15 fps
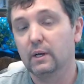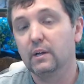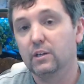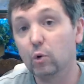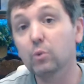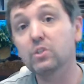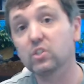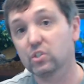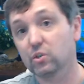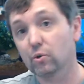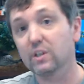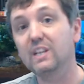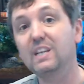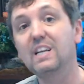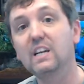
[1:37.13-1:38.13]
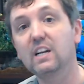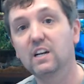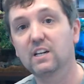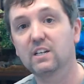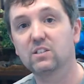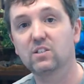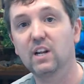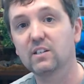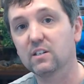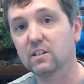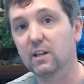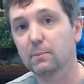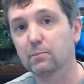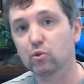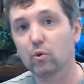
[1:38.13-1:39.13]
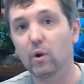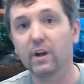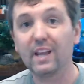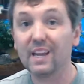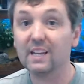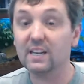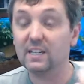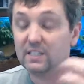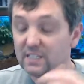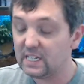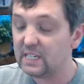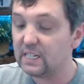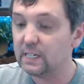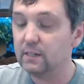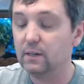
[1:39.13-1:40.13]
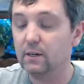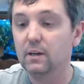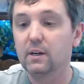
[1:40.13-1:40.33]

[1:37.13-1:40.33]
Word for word: You would certainly need an extended lip strike, and indeed,